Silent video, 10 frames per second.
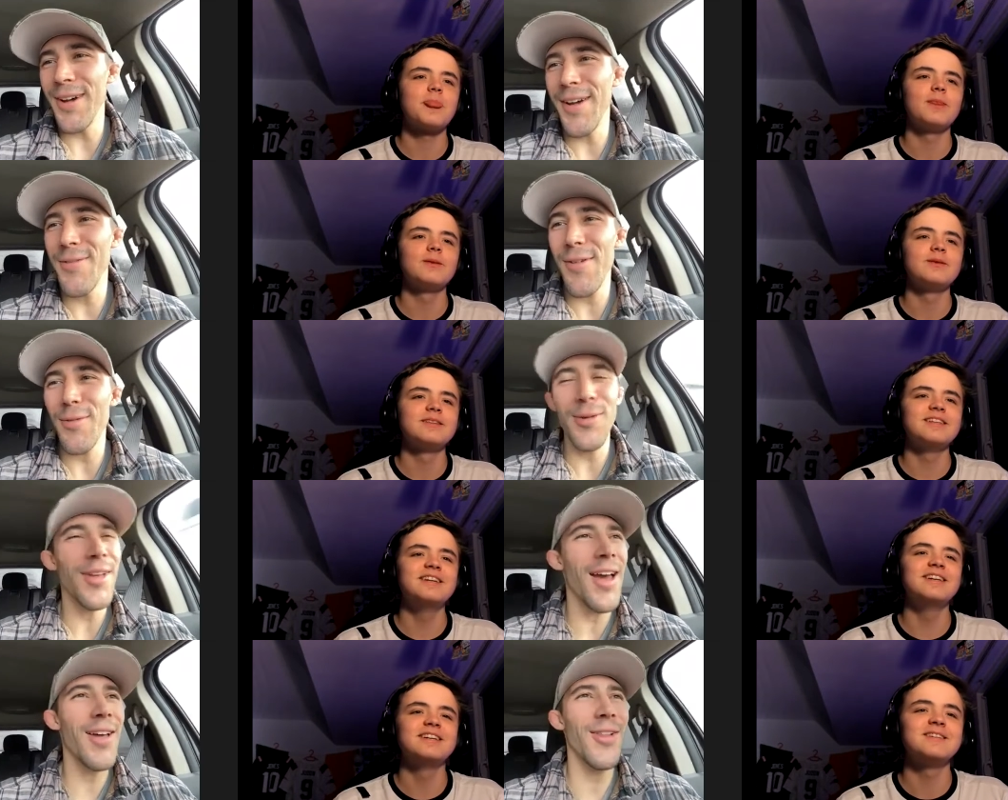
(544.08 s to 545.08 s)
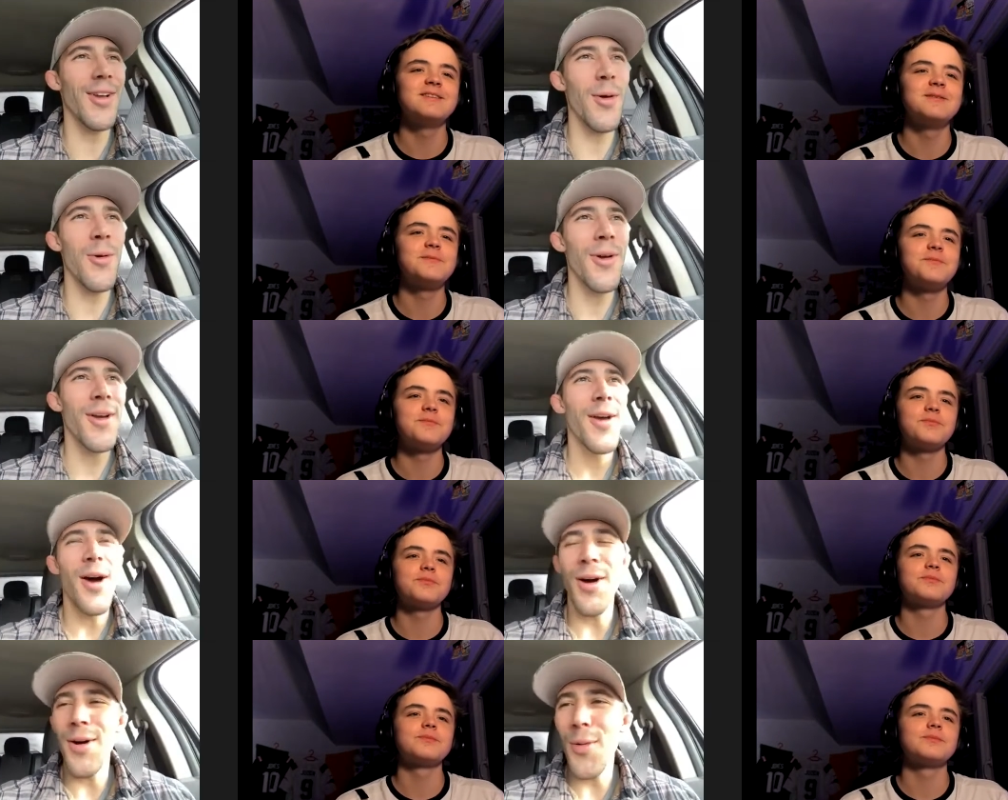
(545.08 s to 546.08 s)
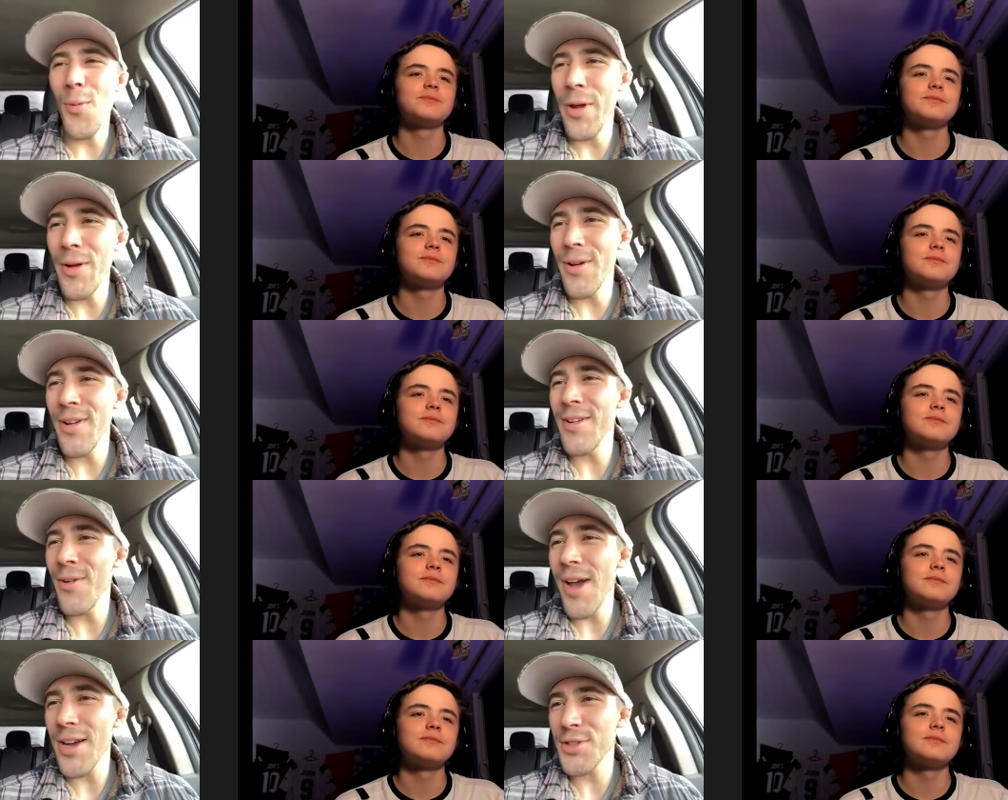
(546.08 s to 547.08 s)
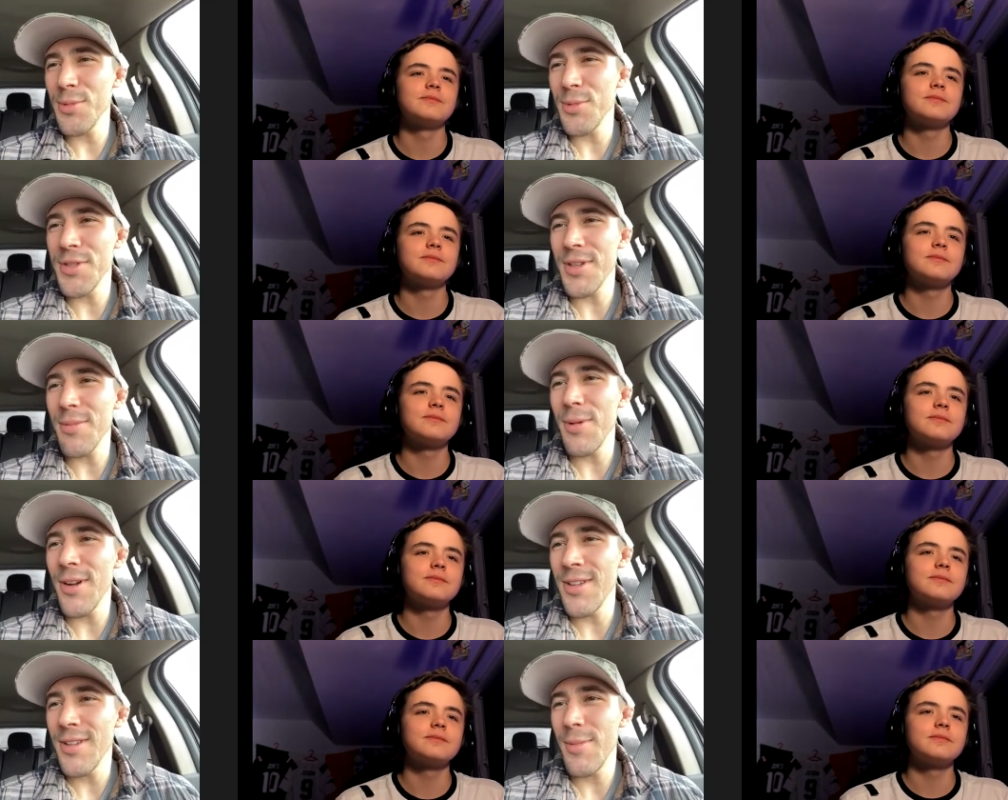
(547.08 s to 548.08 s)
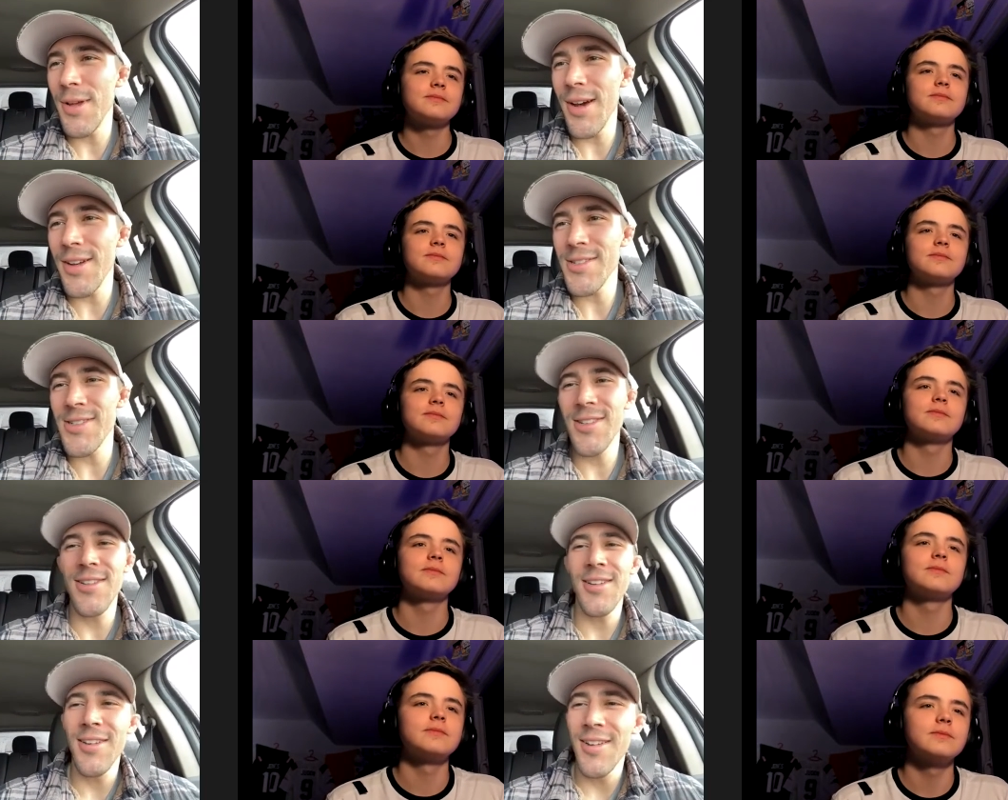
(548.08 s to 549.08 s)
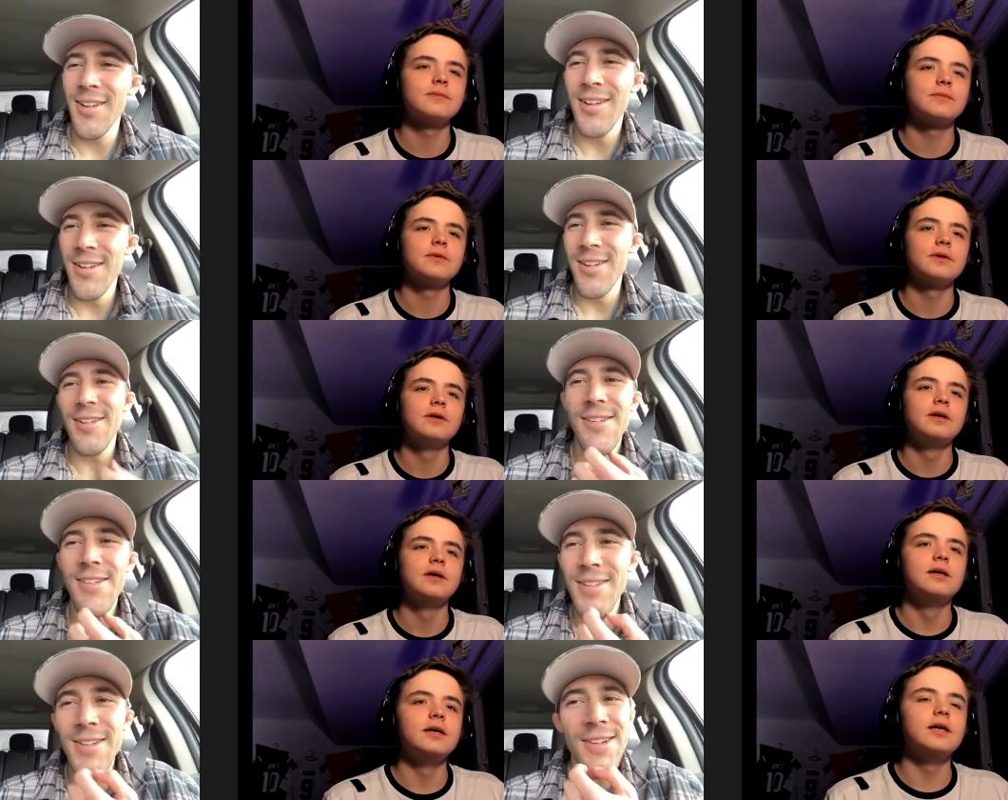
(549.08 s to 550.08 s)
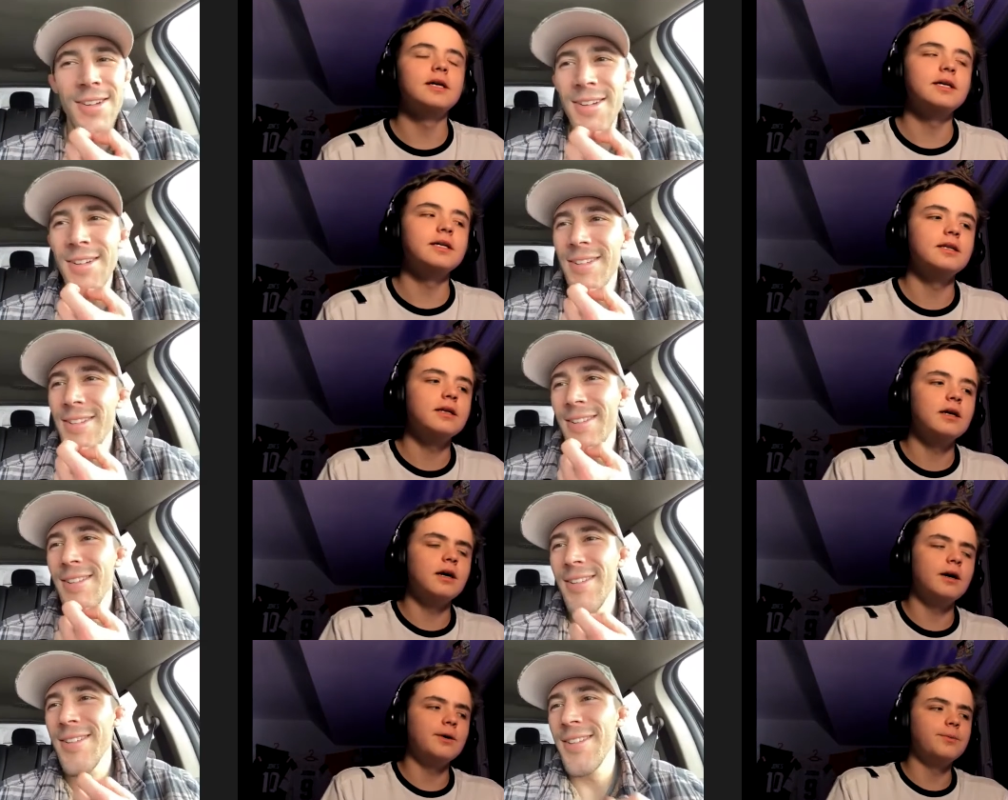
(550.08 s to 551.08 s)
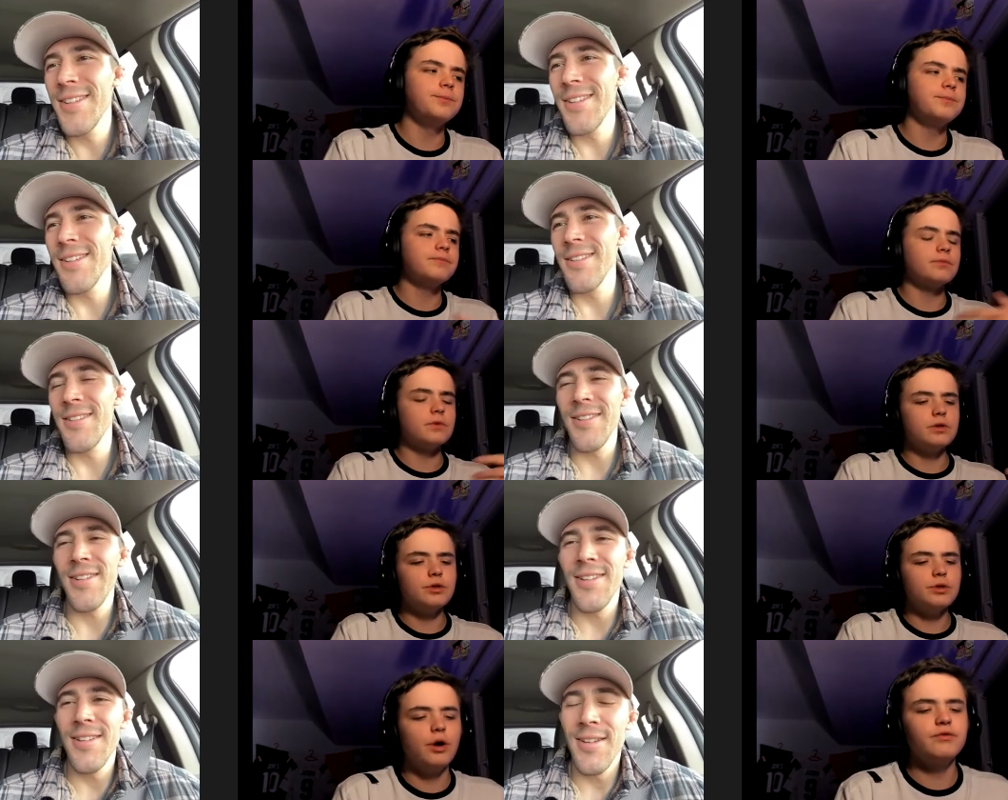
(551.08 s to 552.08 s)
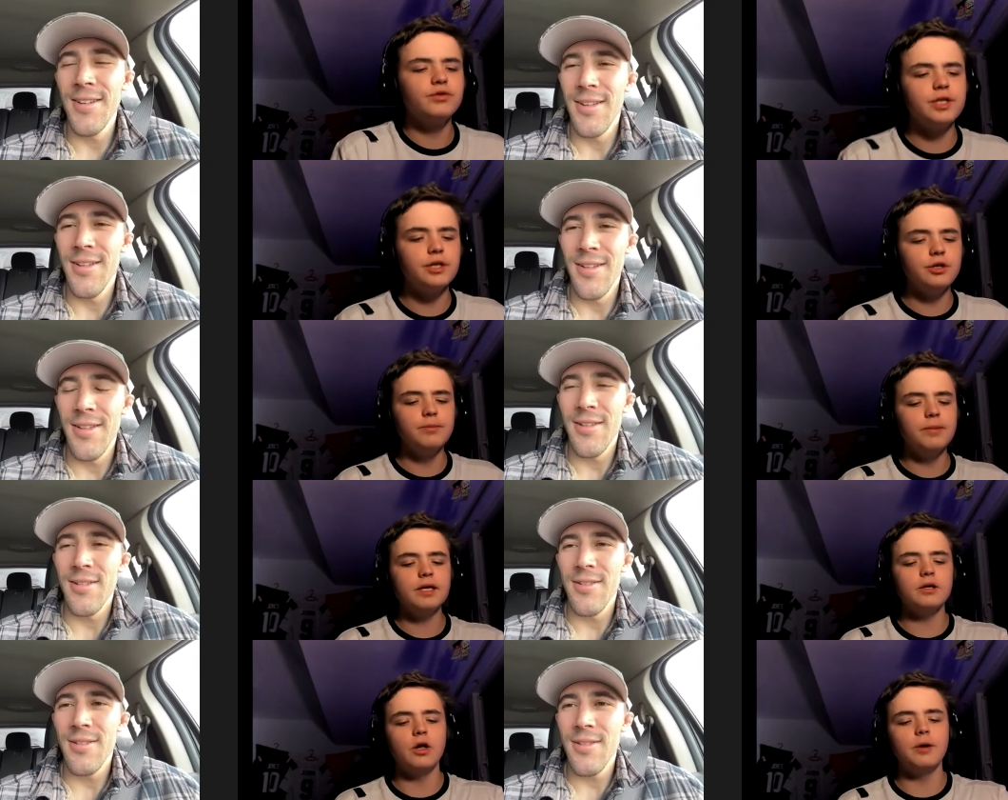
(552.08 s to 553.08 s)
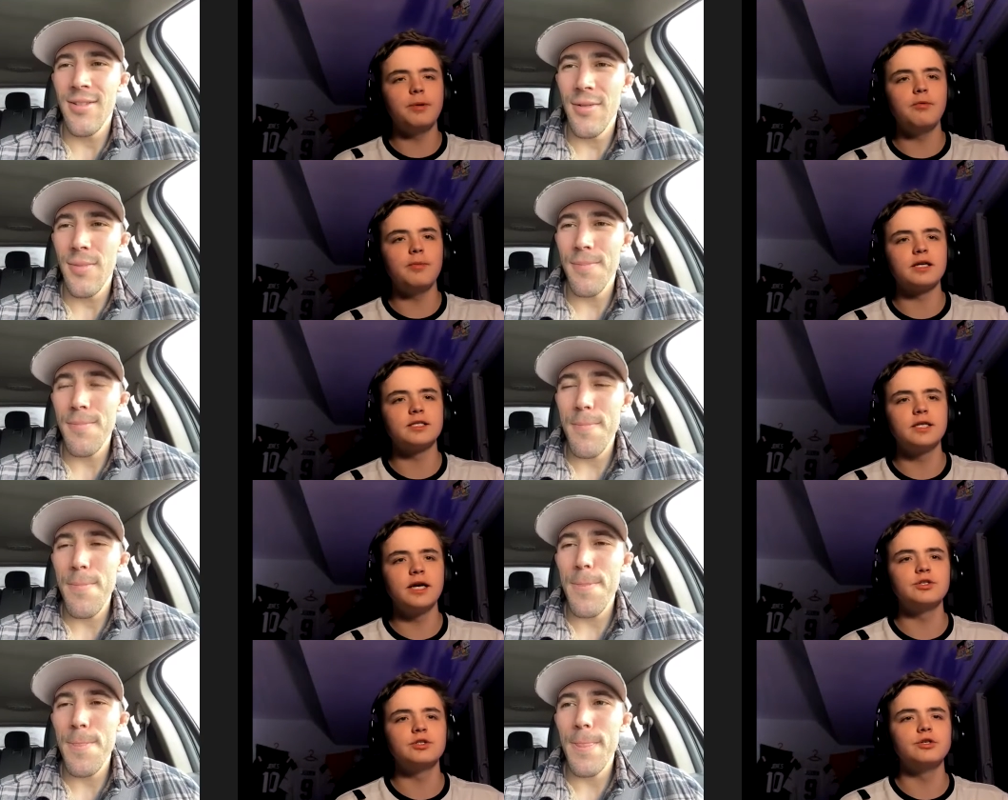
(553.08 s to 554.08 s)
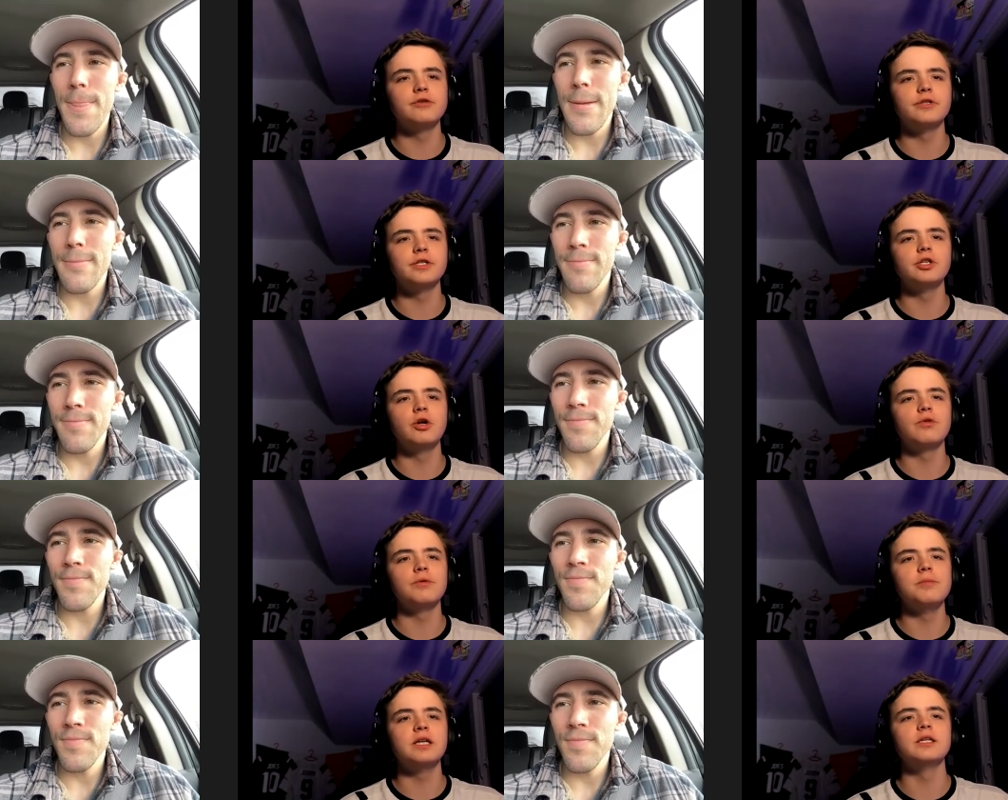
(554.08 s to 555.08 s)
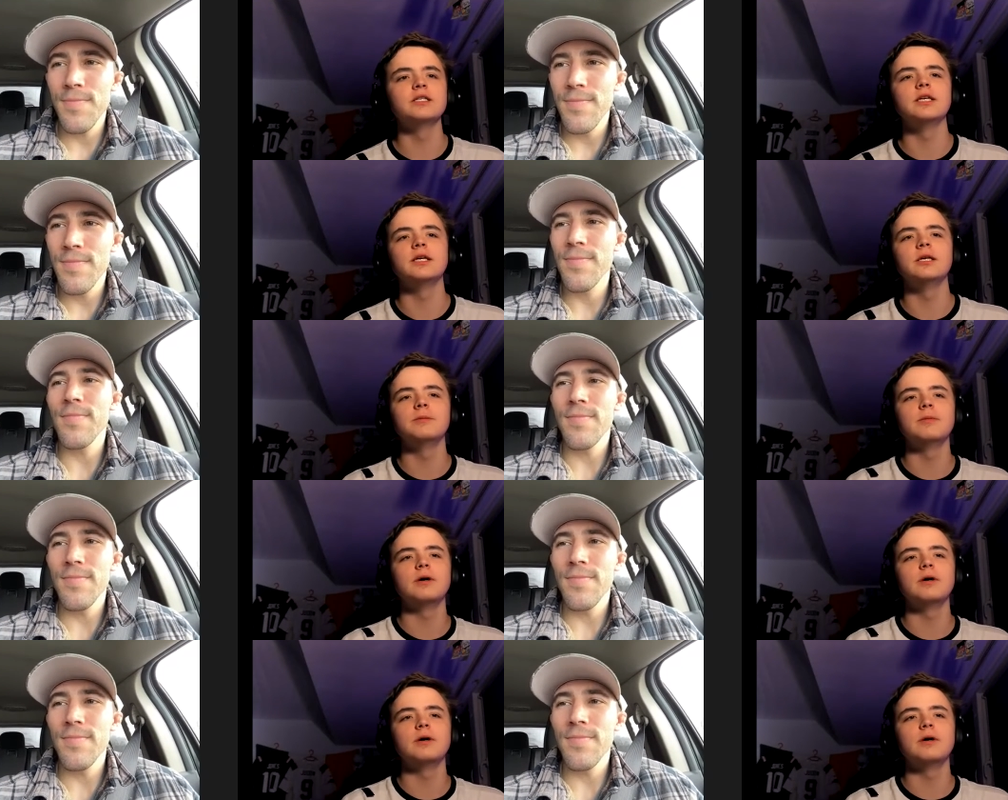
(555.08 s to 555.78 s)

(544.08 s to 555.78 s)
Speaker 1: I've never really had like a, a weird interaction with somebody, to be honest.
Speaker 2: And um, obviously, you meet a lot of people backstage in the UFC. You know the media team